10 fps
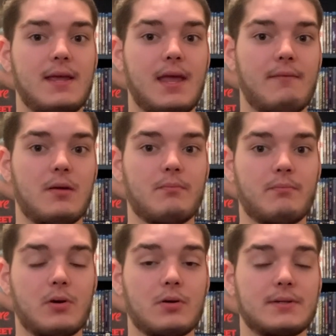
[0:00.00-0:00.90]
giving
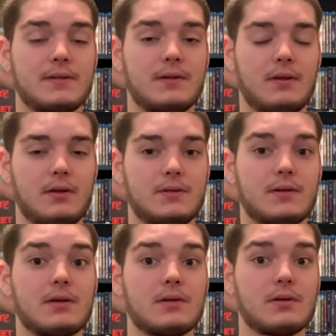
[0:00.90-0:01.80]
birth
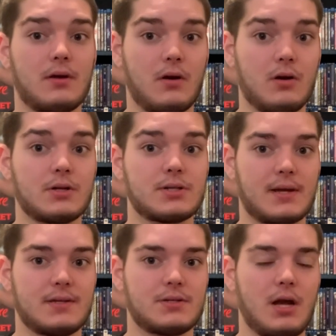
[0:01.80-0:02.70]
to her and
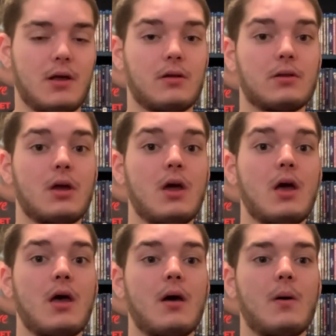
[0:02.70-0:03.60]
Chucky's child,
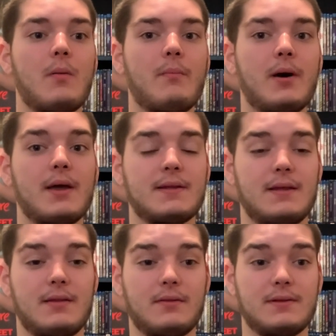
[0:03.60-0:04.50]
but
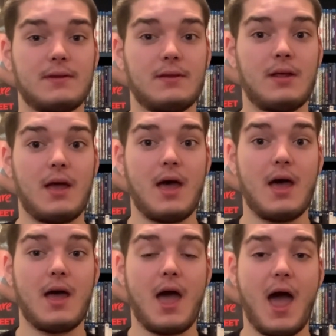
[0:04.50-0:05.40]

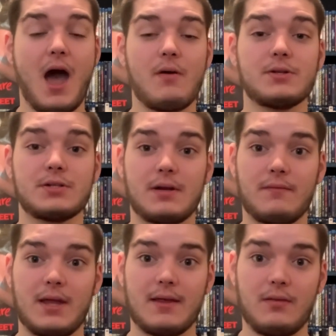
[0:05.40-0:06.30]
how it should have,
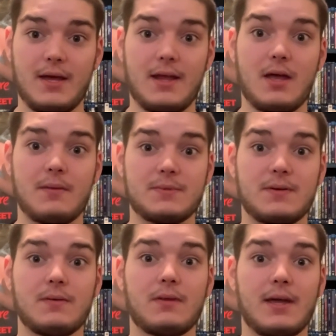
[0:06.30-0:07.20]
led up
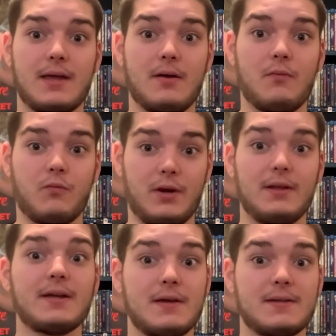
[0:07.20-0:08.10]
to, a
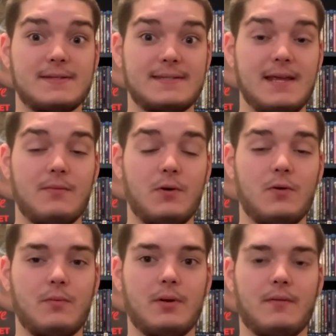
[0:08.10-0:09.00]
really good
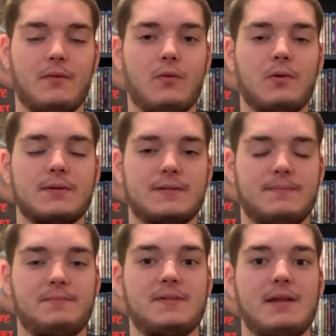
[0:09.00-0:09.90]
sequel, but of course,
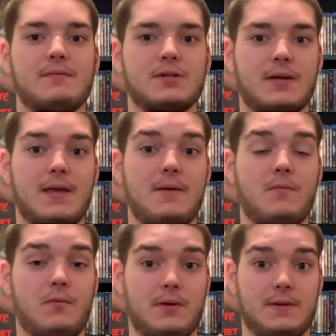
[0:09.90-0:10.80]
Seed of Chucky
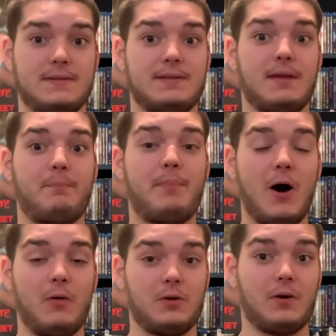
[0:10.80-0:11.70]
was the
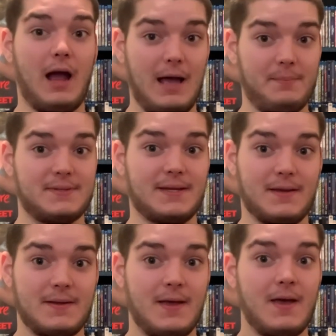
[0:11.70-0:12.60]
polar
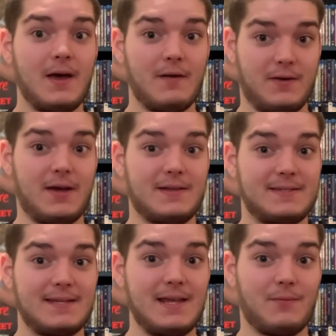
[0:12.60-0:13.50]
opposite of a good
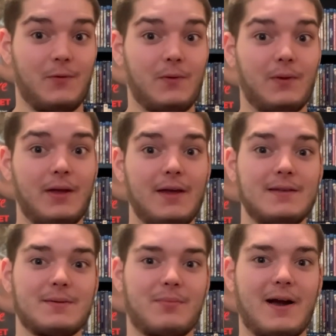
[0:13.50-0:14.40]
sequel
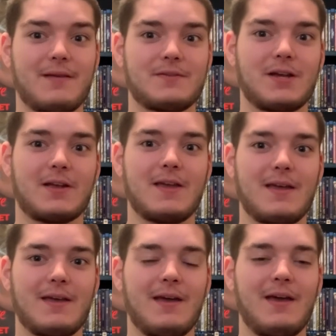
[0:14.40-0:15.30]
to Bride of
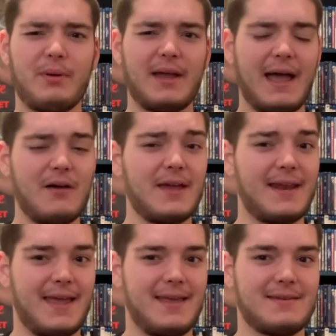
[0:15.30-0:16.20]
Chucky, but how that
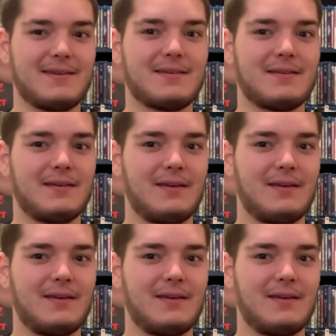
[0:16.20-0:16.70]
ended,